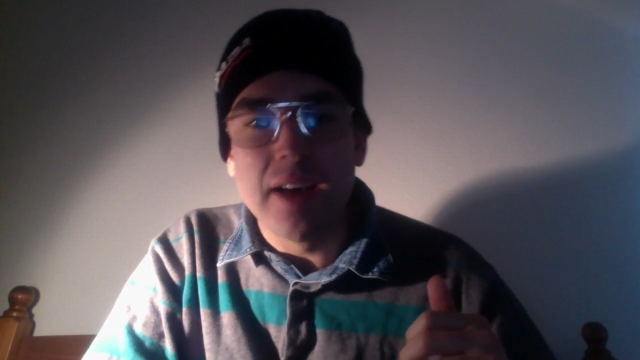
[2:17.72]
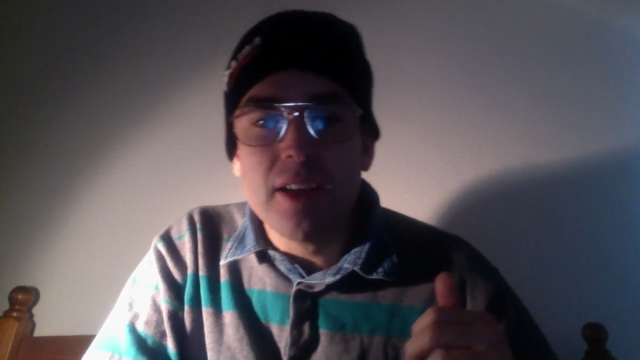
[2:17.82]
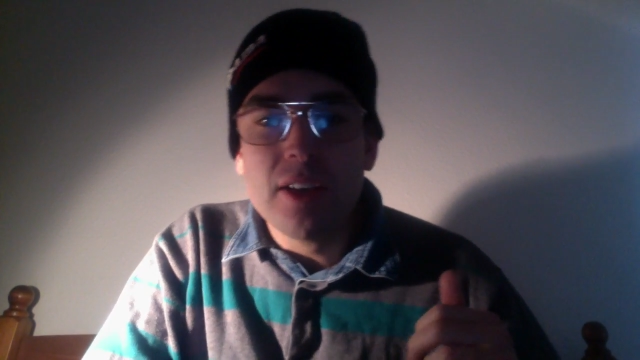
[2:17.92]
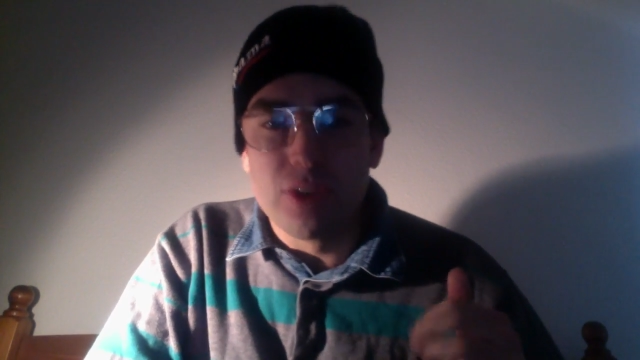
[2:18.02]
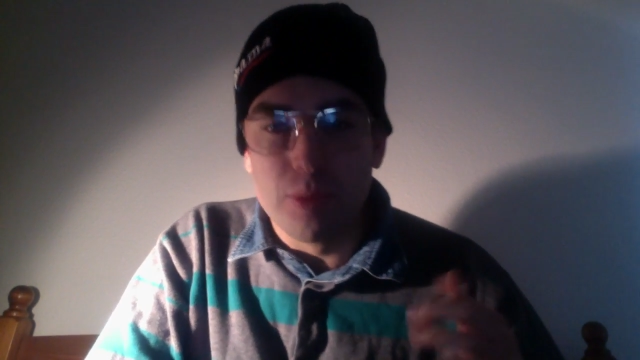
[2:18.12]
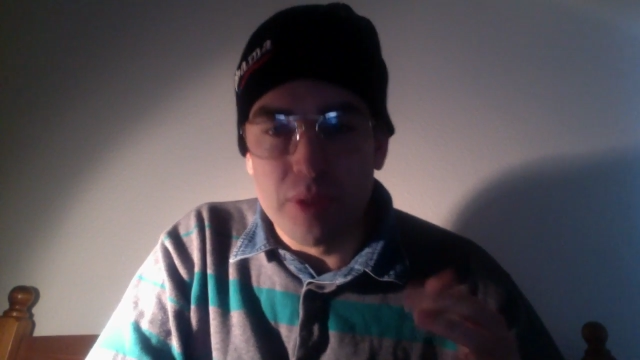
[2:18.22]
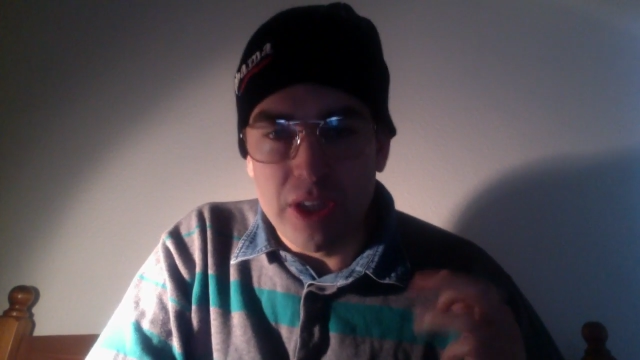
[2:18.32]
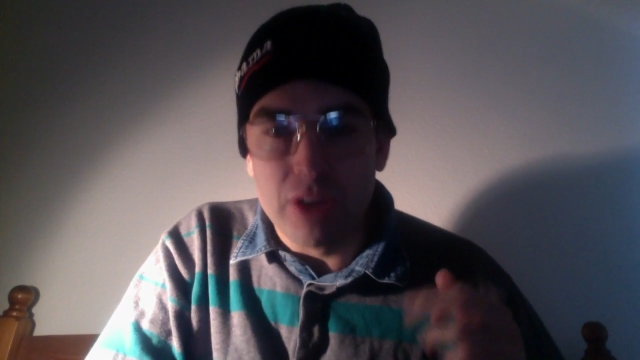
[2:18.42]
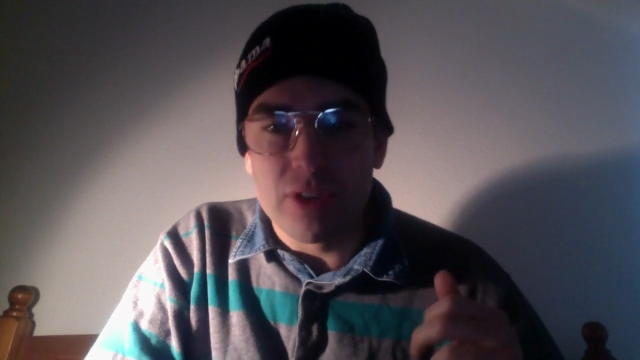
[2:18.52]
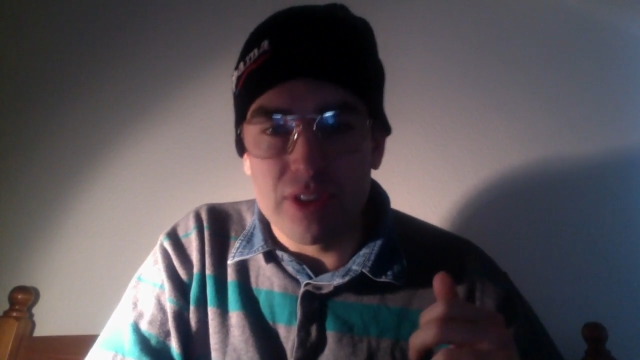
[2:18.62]
some of the
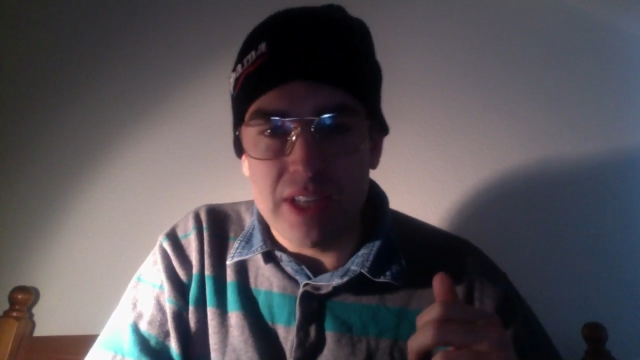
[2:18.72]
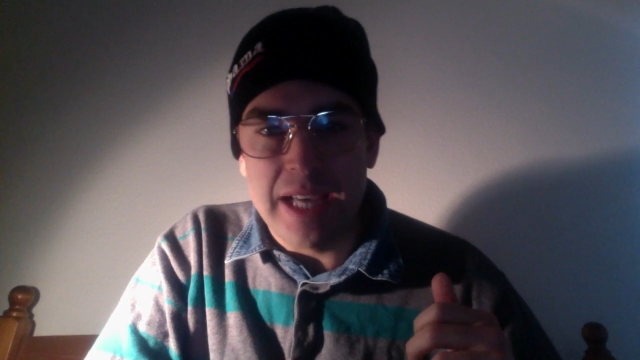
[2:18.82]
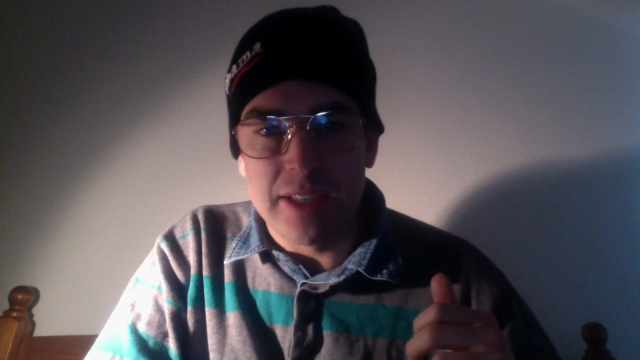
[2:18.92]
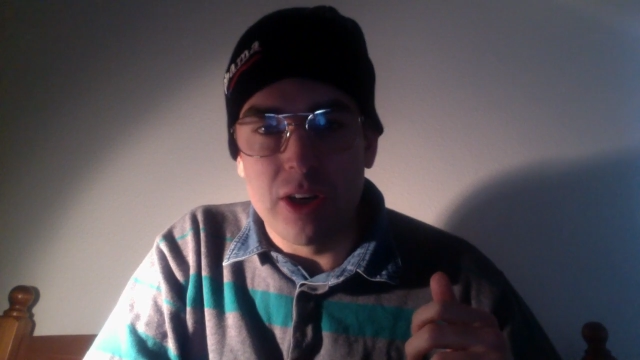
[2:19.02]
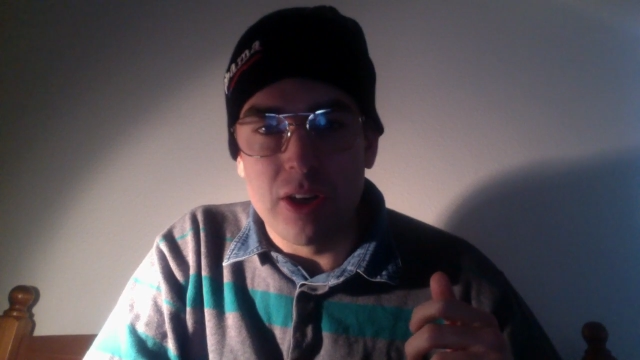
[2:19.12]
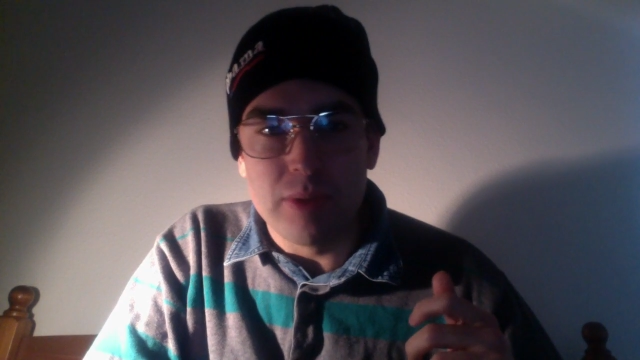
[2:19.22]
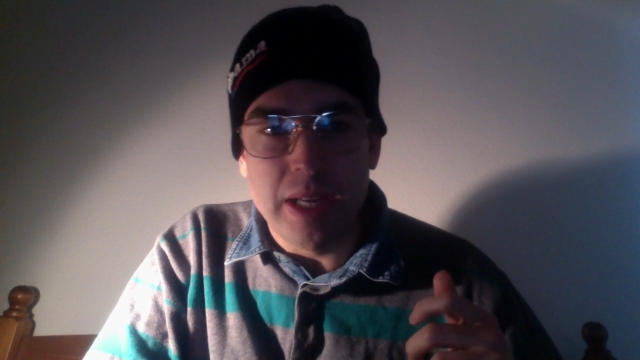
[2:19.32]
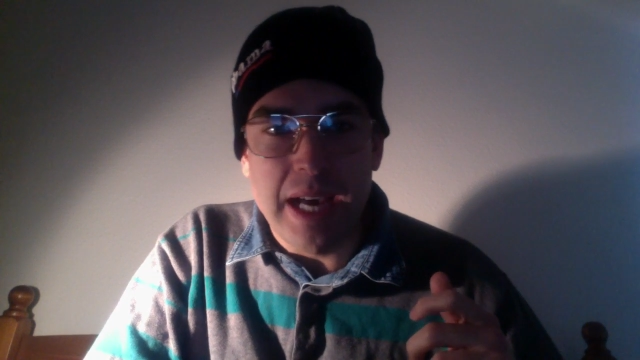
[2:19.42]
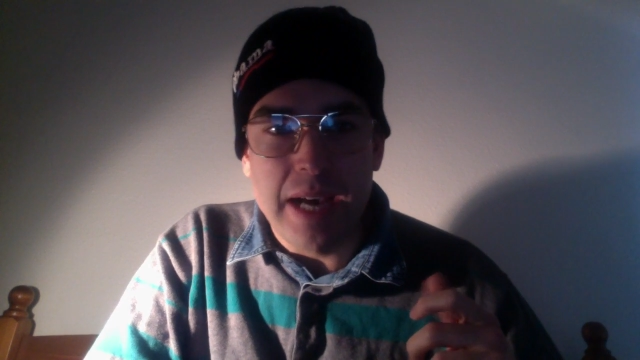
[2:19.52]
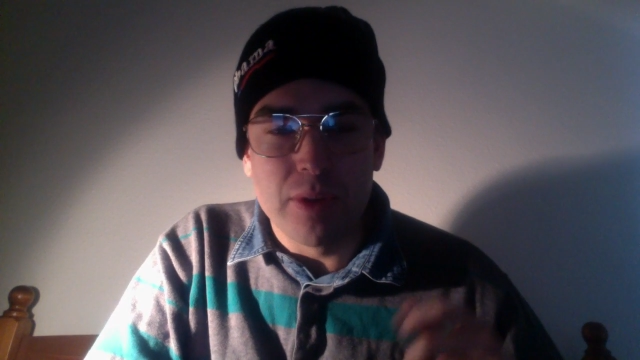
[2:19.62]
others I got when
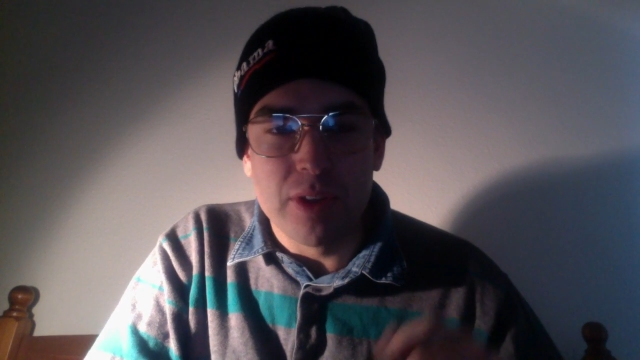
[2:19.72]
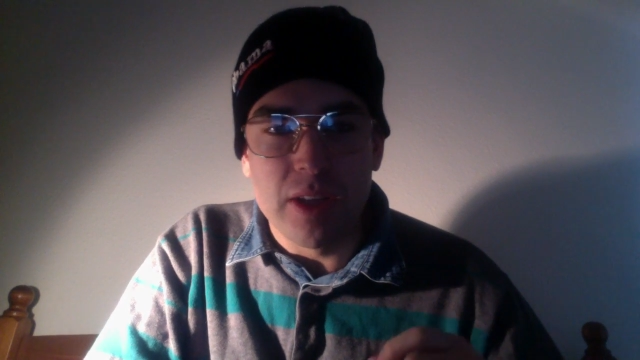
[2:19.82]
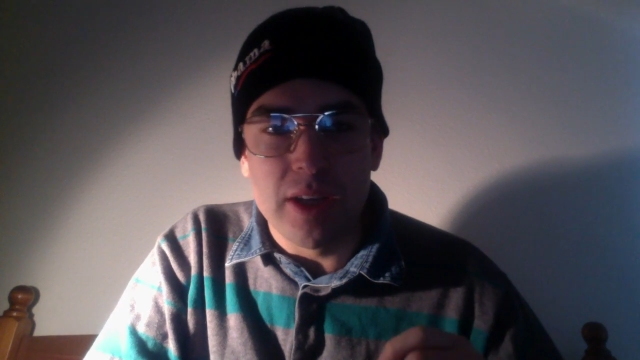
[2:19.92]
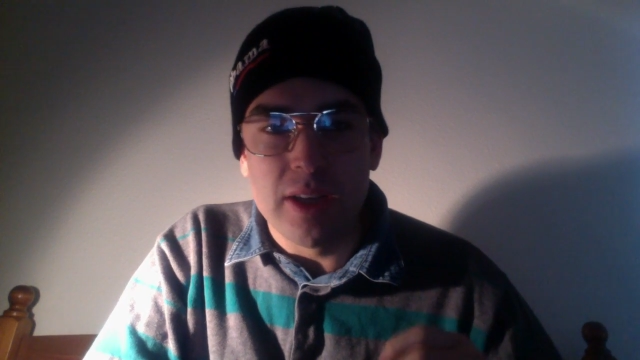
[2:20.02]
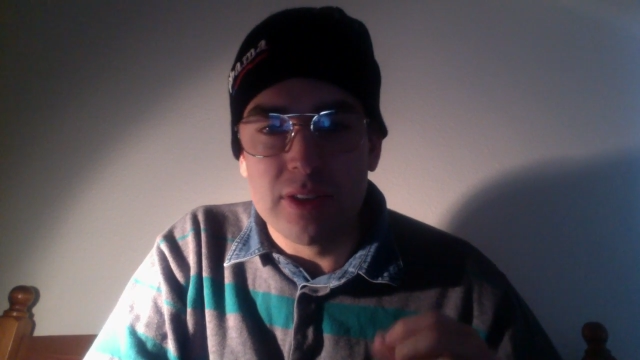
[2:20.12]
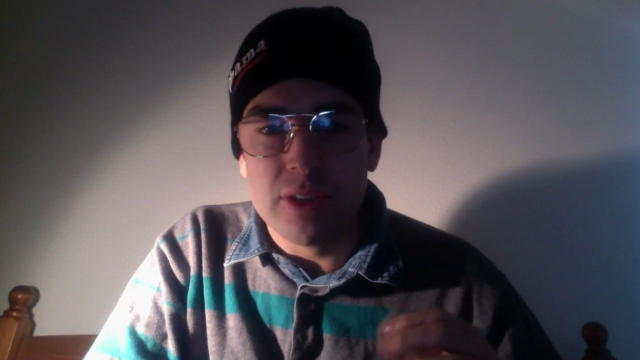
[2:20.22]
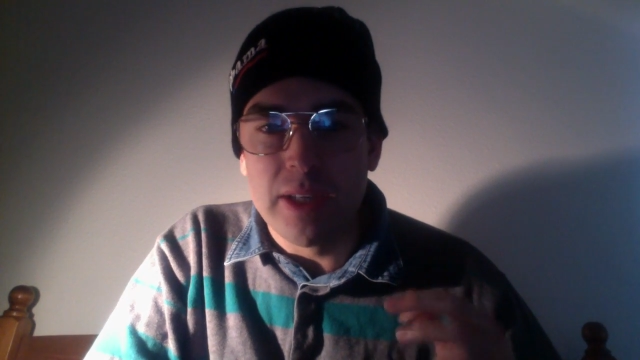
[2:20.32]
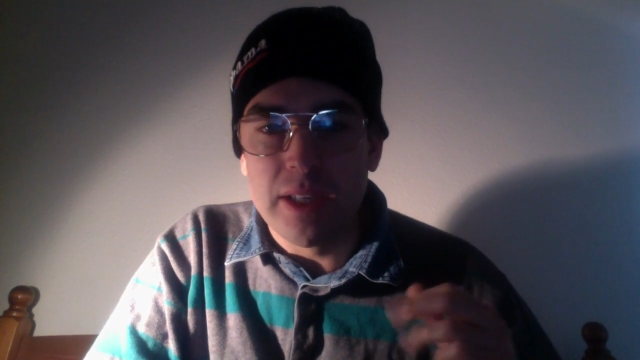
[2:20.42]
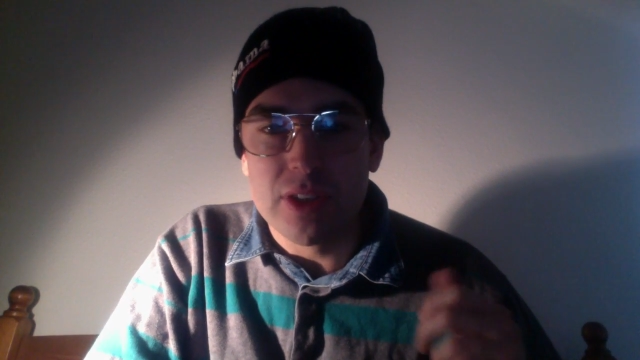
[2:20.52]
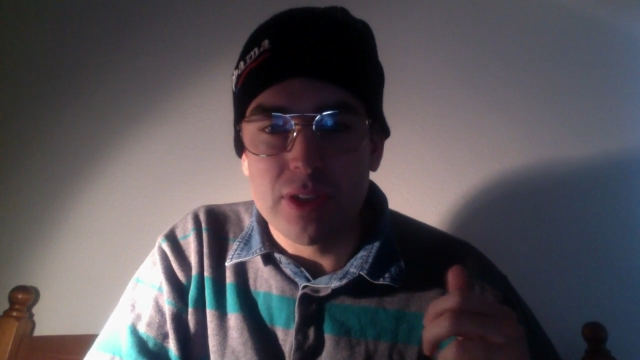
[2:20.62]
I was
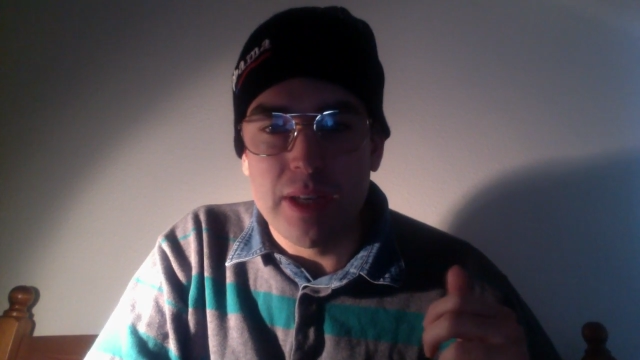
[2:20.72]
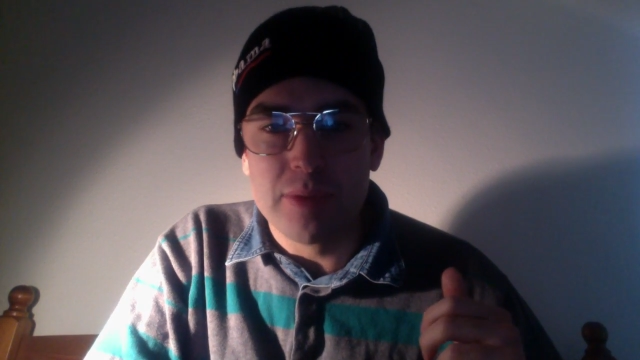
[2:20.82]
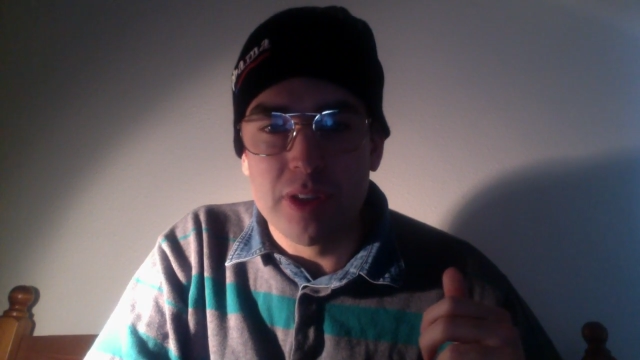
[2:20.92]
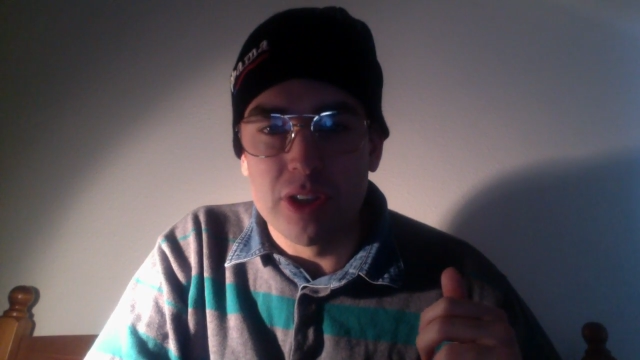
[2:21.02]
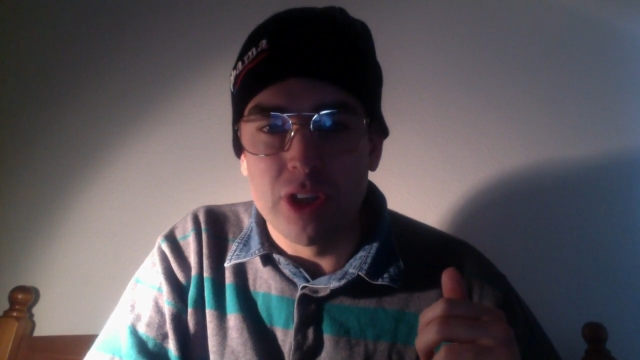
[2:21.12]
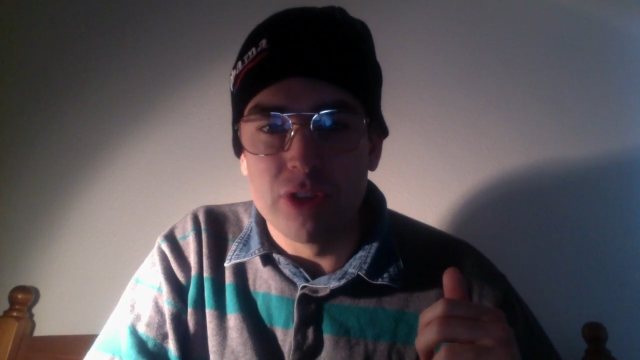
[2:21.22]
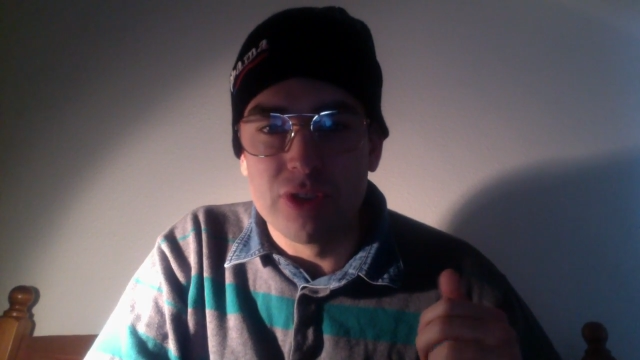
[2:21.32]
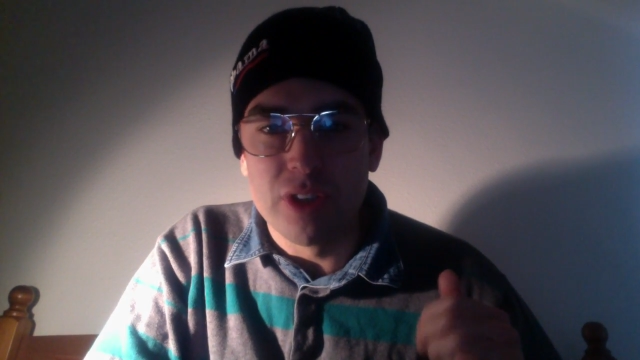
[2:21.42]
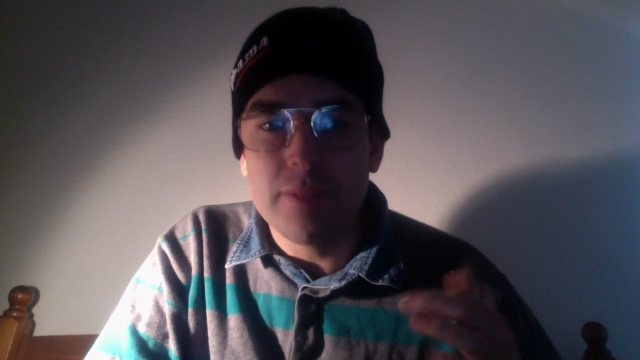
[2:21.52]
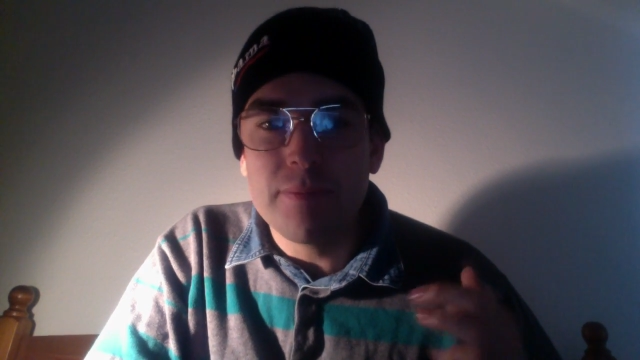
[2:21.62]
doing a trip to
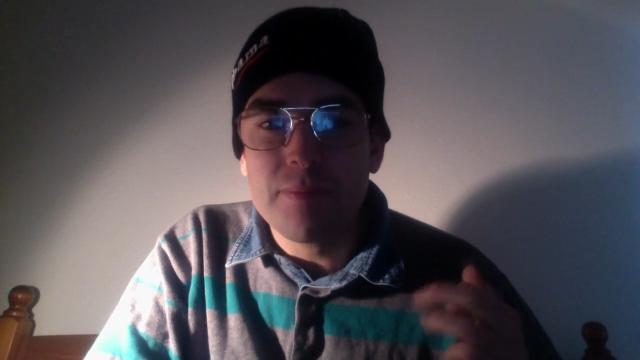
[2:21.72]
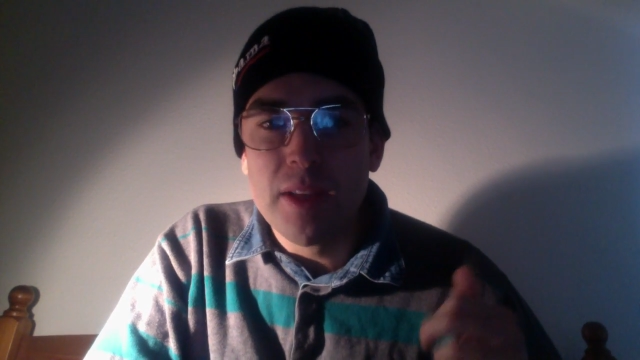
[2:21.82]
London.